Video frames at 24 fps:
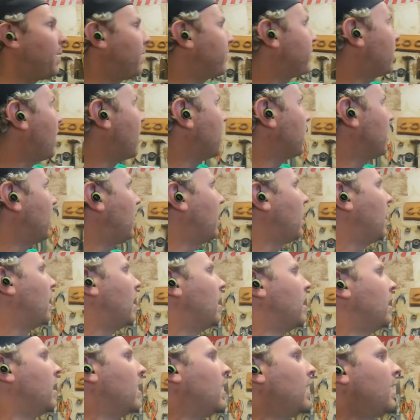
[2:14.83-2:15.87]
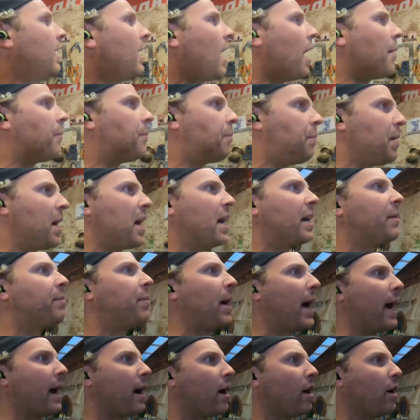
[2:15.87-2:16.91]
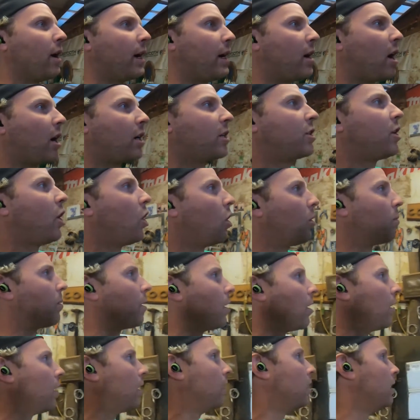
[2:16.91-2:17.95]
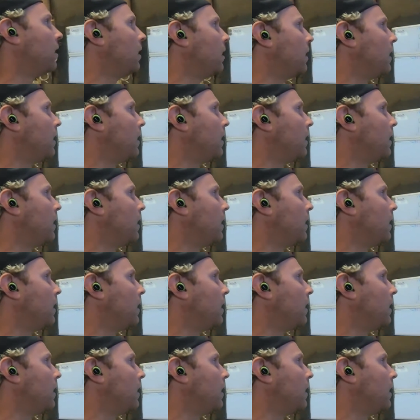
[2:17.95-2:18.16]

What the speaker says: I've got a big bear in October